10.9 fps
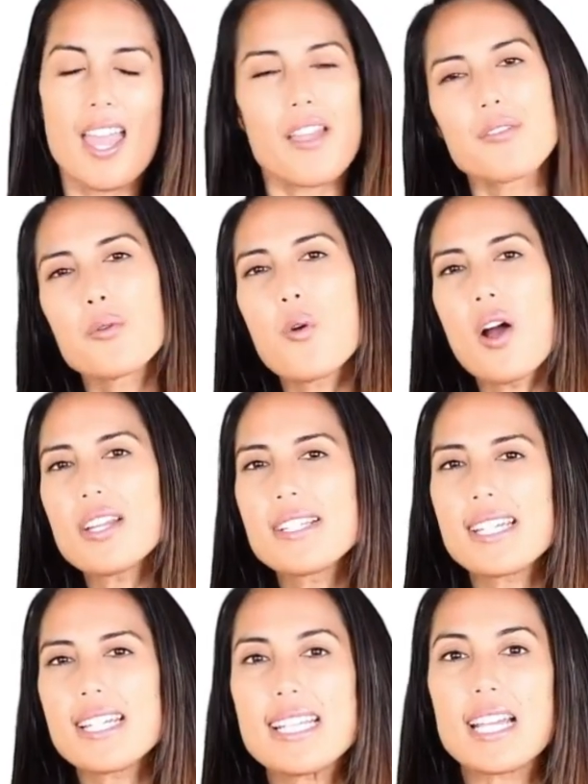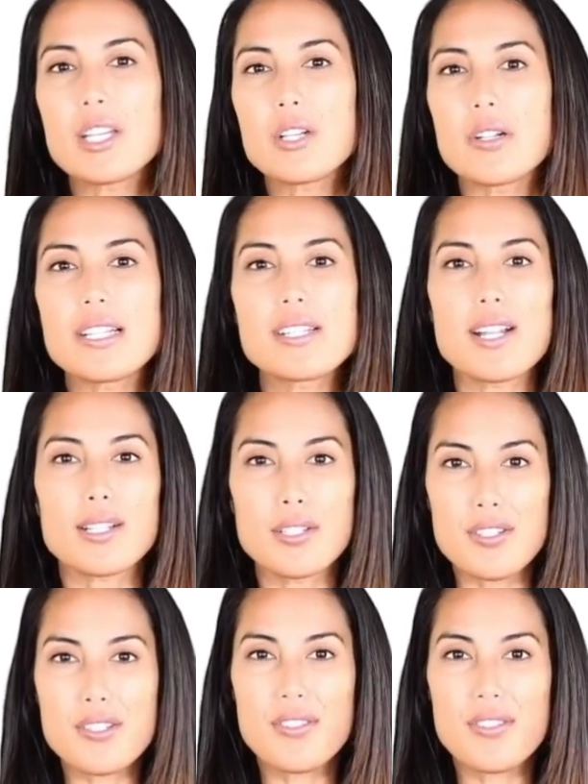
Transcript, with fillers: If you want to daily Greenstock News